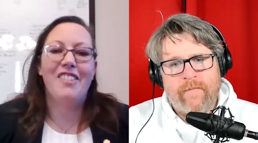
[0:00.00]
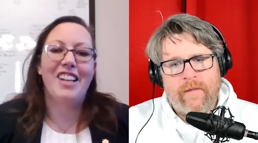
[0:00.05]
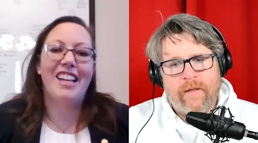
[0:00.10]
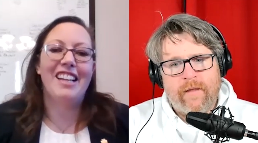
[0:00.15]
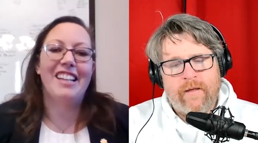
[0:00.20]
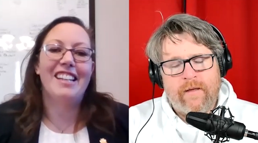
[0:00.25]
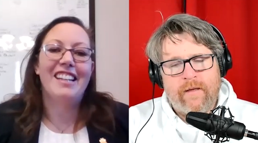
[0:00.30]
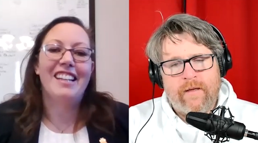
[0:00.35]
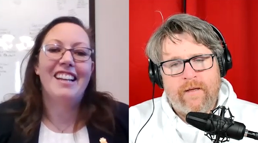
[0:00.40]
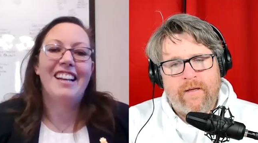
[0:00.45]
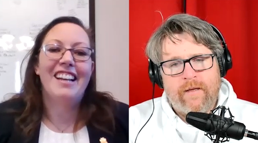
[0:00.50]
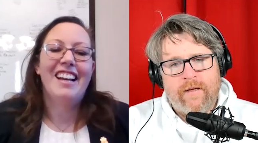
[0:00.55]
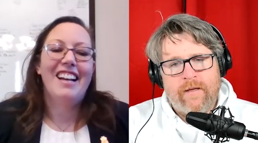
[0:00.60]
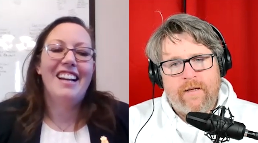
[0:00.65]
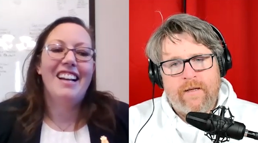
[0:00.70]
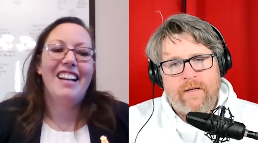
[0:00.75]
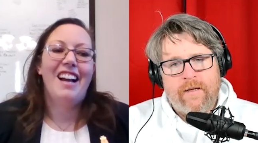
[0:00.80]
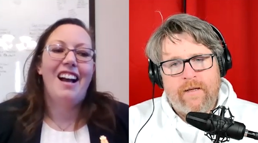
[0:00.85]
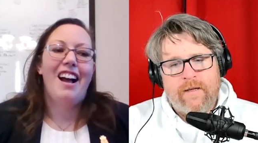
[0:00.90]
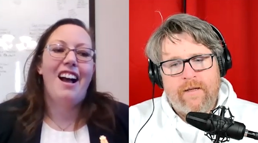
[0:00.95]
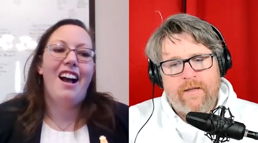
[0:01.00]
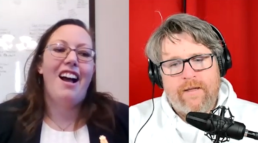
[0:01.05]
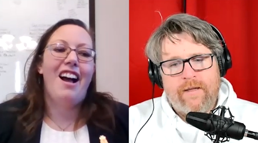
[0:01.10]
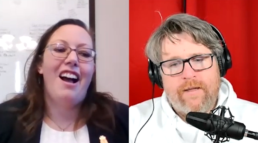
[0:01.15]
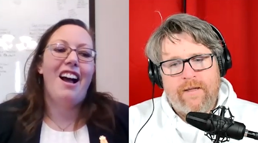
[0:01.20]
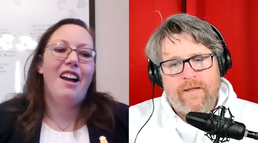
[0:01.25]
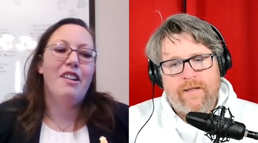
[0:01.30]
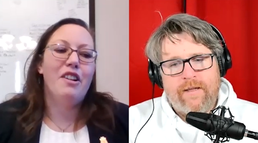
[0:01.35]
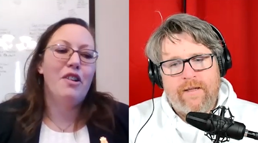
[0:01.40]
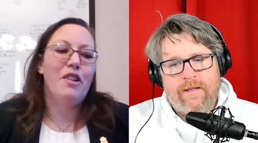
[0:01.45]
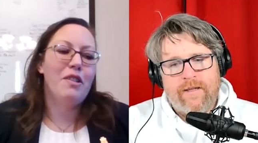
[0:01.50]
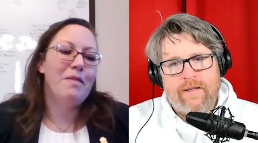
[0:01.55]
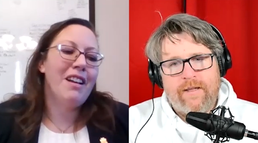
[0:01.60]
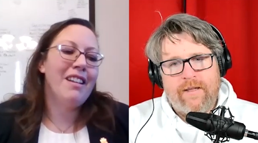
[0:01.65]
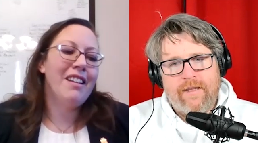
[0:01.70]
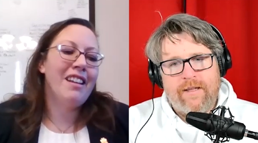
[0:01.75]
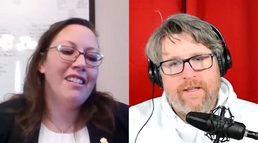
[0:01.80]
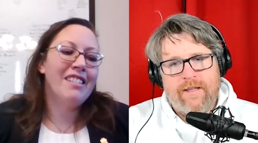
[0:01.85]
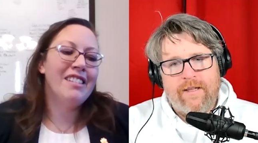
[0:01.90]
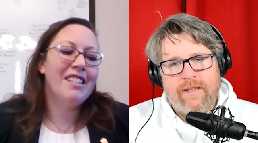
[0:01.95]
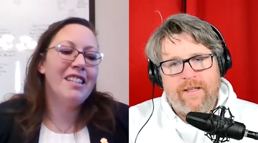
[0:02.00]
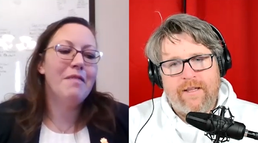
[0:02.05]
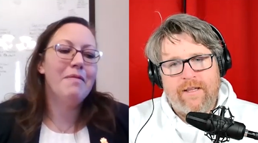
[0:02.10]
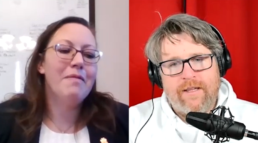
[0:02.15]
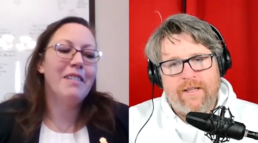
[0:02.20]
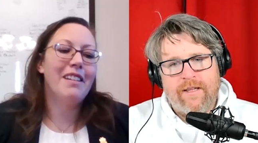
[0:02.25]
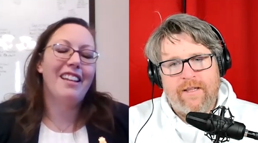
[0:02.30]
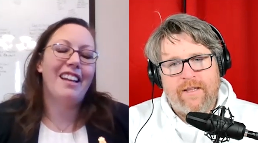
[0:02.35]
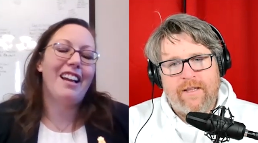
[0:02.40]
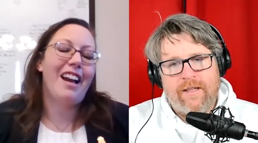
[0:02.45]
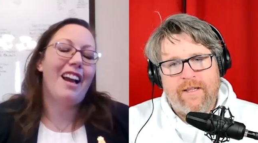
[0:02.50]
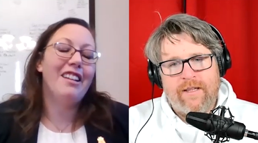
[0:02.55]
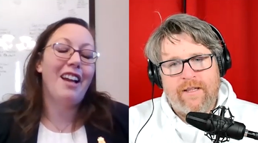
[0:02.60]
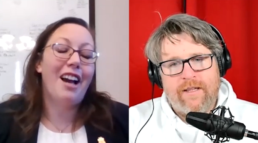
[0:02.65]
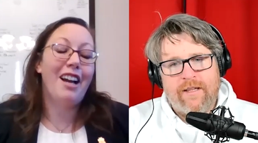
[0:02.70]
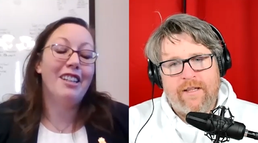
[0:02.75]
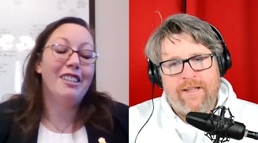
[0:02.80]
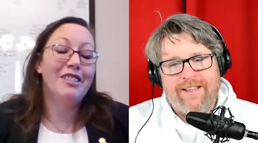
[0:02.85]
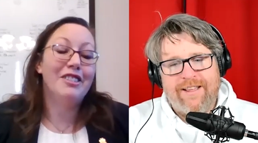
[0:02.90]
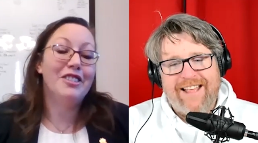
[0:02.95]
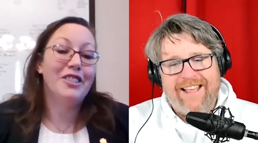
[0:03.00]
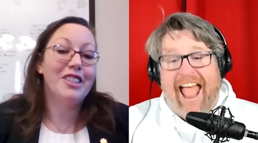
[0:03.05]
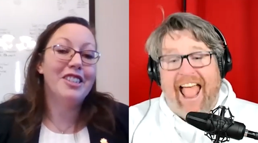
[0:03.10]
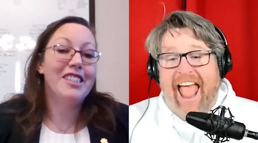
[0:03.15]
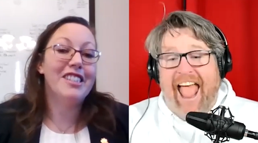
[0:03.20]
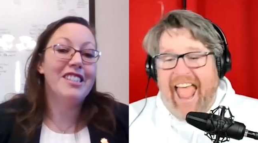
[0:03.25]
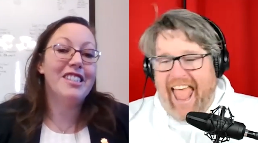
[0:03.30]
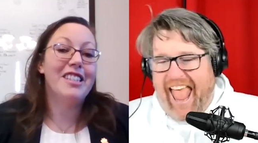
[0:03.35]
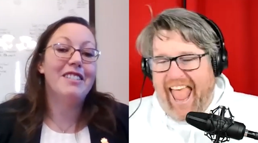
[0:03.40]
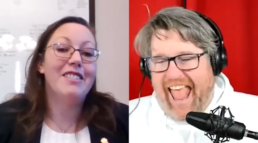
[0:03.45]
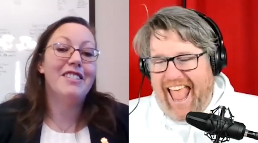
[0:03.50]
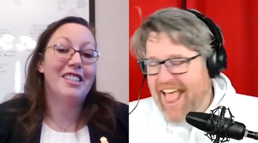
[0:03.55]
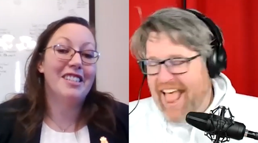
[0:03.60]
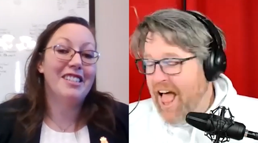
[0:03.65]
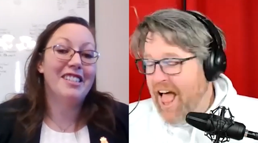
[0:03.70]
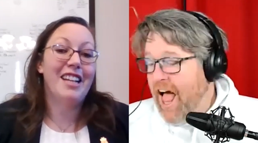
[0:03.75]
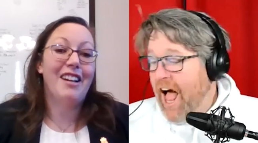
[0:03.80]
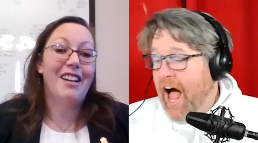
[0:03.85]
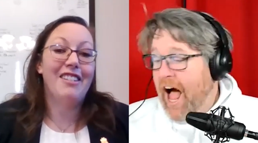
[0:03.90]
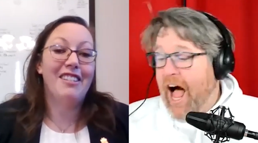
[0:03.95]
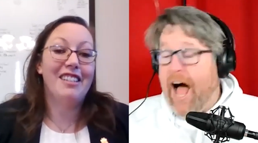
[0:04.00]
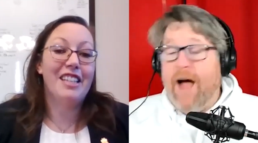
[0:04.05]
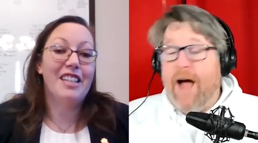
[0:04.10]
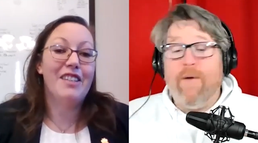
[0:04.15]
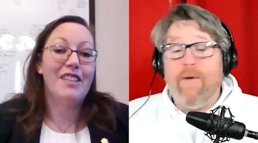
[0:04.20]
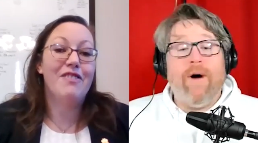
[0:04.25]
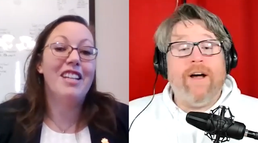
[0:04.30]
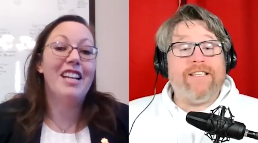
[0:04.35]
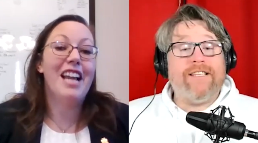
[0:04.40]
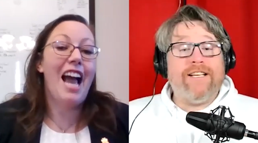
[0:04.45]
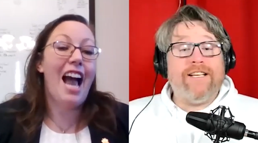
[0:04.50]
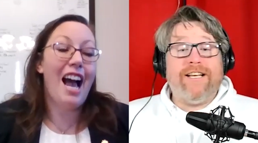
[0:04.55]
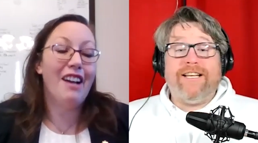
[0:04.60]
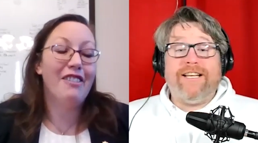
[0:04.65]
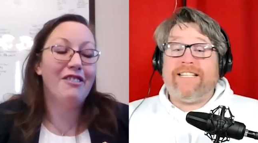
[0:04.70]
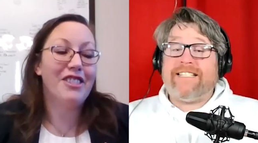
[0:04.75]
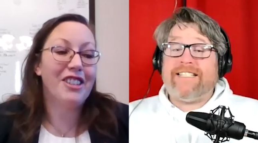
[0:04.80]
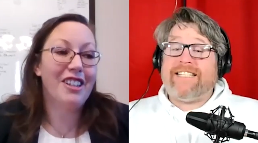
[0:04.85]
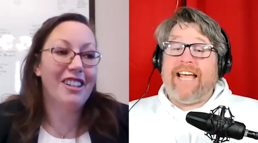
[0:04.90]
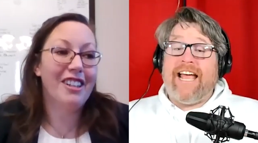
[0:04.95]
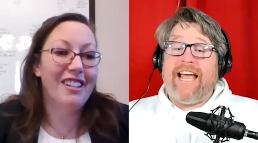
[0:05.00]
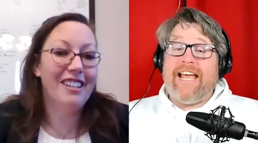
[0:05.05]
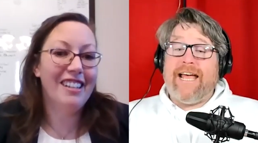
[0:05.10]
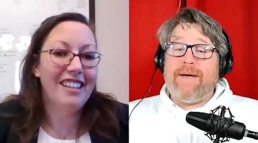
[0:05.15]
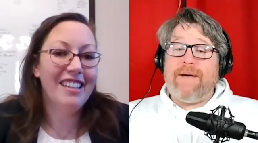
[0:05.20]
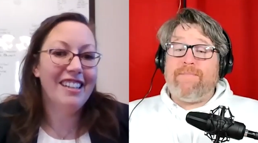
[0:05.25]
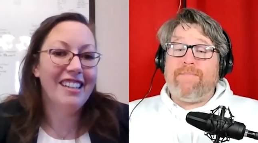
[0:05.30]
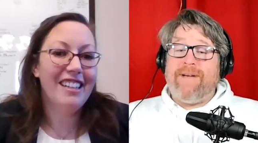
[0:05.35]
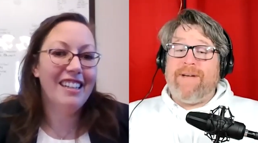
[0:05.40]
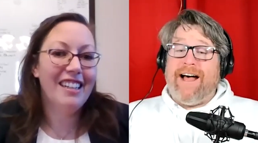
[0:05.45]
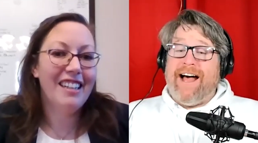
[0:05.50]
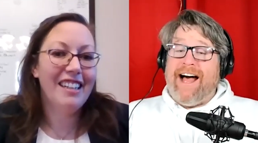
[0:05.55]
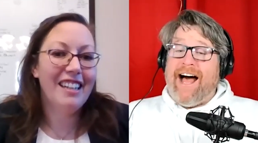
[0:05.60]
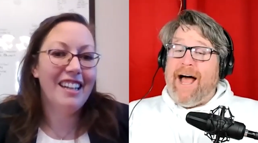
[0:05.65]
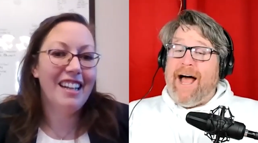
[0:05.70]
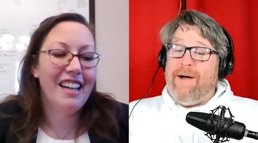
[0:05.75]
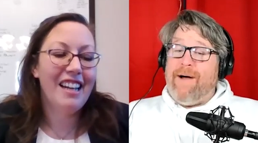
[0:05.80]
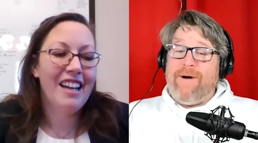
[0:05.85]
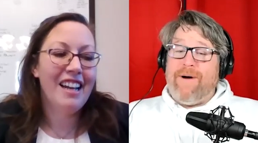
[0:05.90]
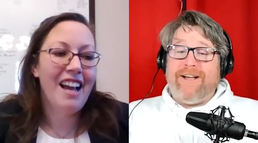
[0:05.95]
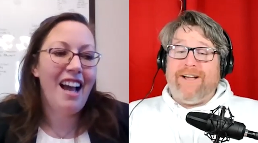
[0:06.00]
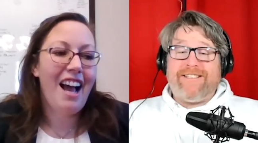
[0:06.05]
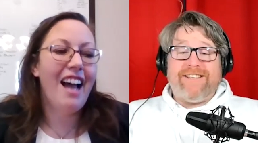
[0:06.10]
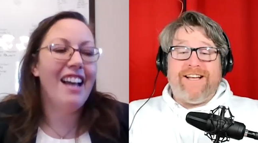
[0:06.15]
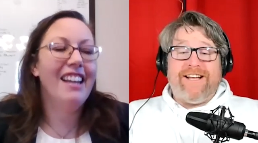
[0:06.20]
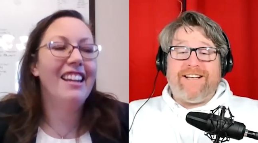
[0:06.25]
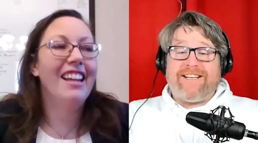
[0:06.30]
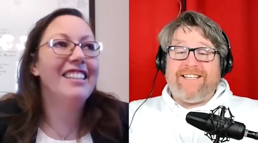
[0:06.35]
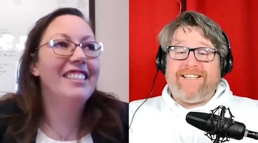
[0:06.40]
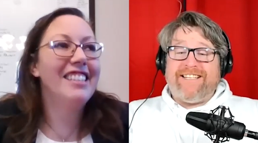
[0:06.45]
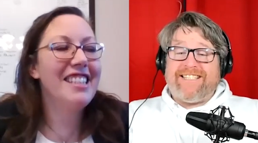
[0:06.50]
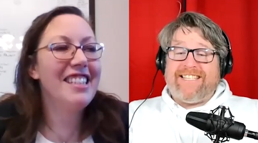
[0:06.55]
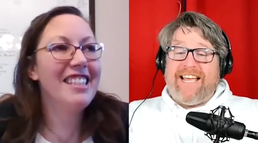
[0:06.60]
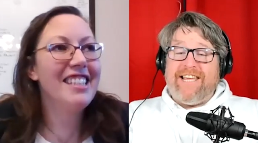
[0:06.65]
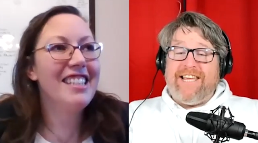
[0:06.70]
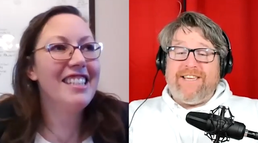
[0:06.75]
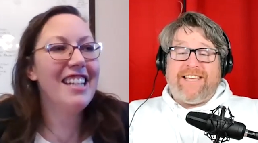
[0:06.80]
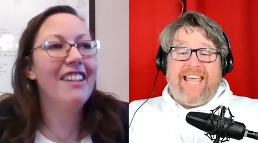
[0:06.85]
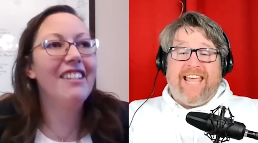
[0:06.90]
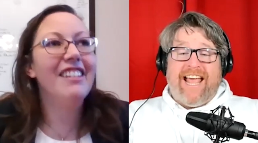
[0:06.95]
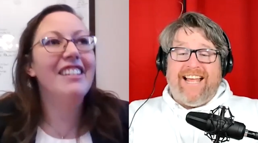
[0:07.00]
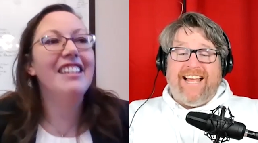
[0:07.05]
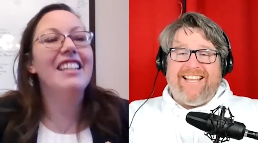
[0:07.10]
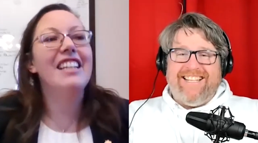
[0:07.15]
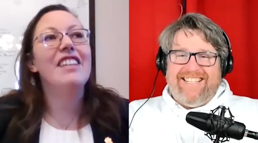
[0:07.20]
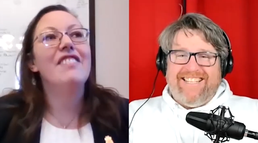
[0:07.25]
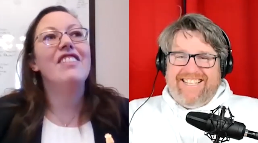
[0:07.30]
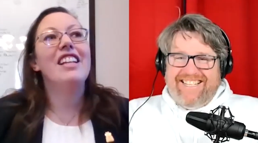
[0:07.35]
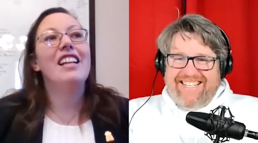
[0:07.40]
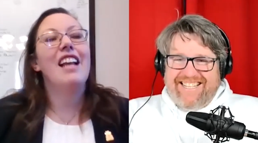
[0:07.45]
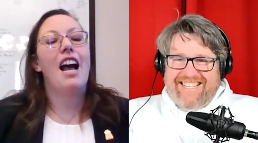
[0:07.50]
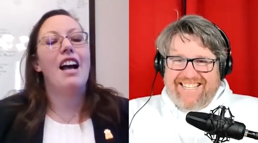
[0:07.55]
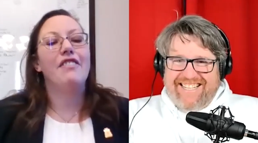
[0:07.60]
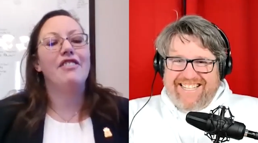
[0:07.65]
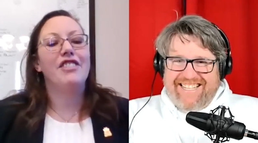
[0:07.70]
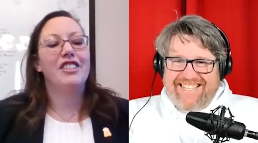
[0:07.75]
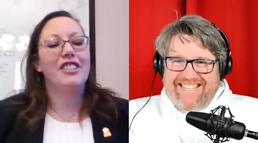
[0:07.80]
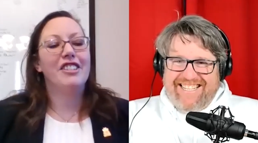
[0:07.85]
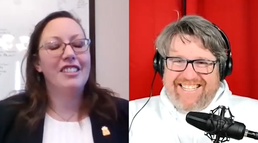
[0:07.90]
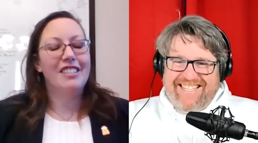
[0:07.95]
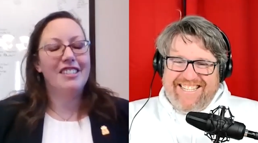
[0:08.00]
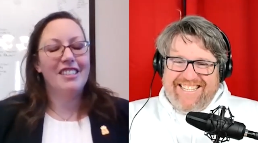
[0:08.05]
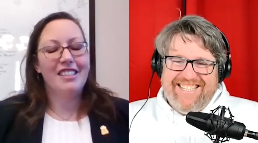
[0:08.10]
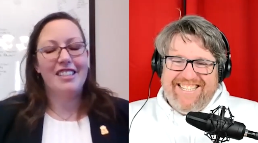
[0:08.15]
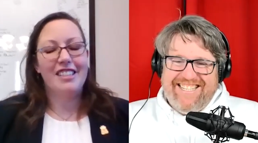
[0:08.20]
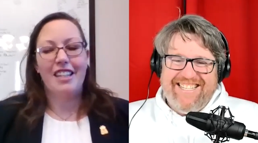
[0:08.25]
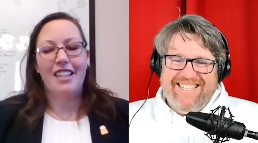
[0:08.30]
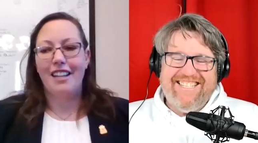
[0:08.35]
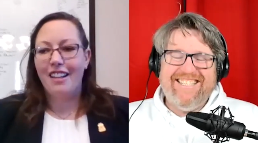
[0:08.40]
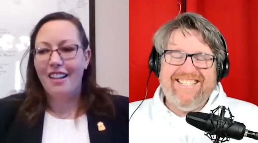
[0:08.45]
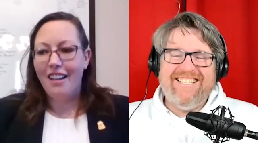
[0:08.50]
Speaker 1: okay I know I'm not allowed to say, but like I, I enjoy just sitting sit down. I wasn't gonna after. say it.
Speaker 2: I was not gonna. I like to sit can't.
Speaker 1: down in the evening after and just